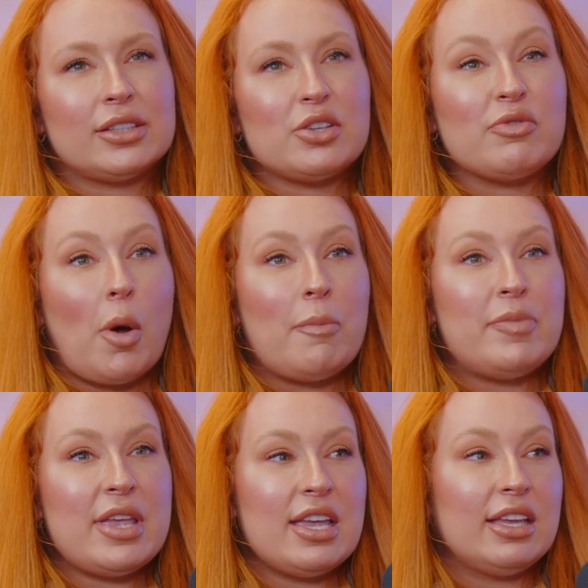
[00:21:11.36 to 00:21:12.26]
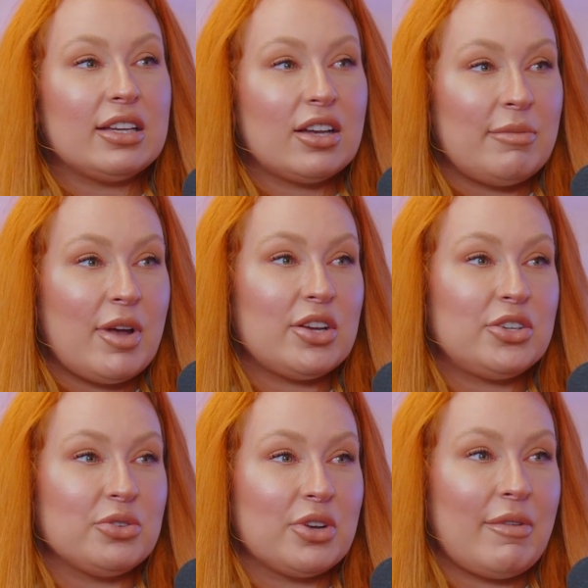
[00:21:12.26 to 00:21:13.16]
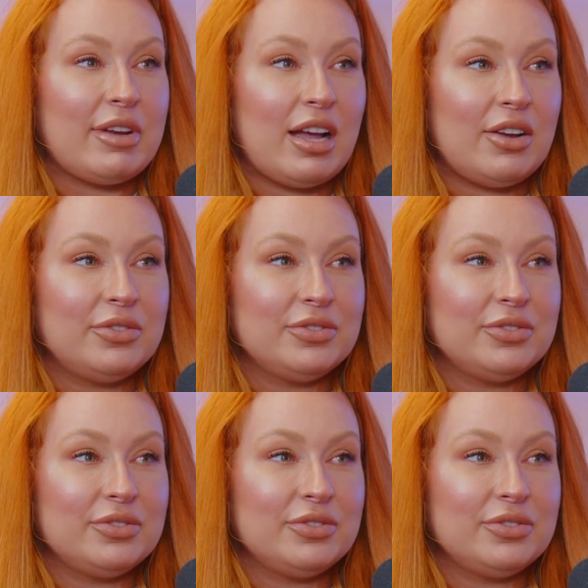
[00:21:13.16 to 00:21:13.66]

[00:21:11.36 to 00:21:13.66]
You've got a big commercial coming out.